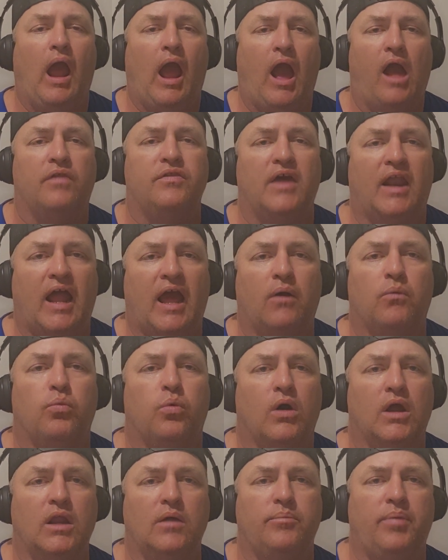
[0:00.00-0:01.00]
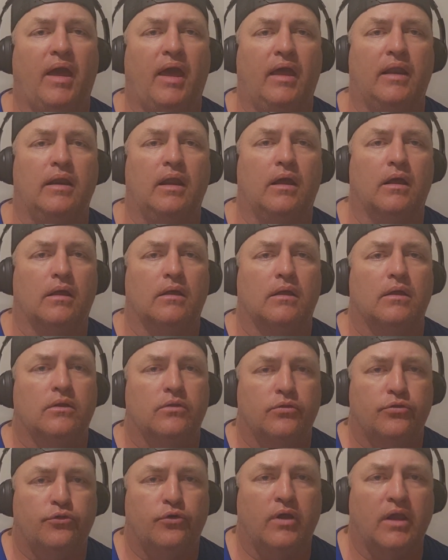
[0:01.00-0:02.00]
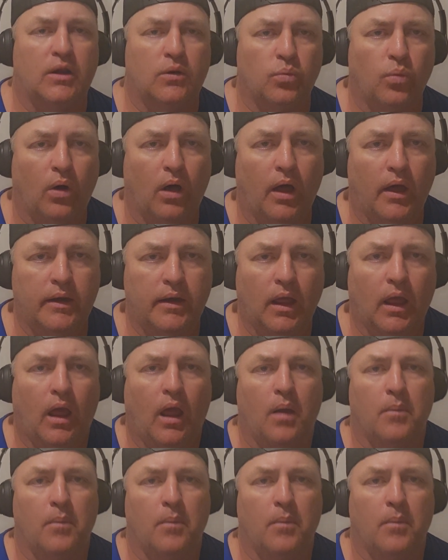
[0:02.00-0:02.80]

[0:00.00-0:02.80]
And then I would have been 3-1,